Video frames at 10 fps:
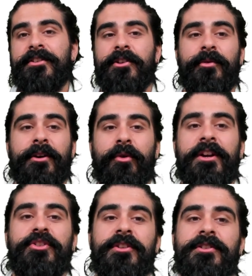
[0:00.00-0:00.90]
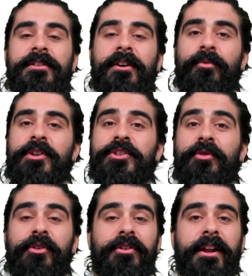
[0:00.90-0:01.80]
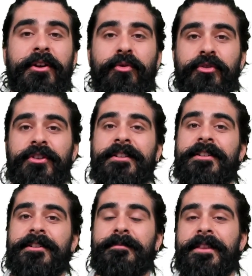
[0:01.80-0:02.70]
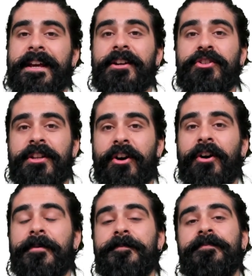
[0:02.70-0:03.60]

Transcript: so equations which don't look like quadratics, but they actually are.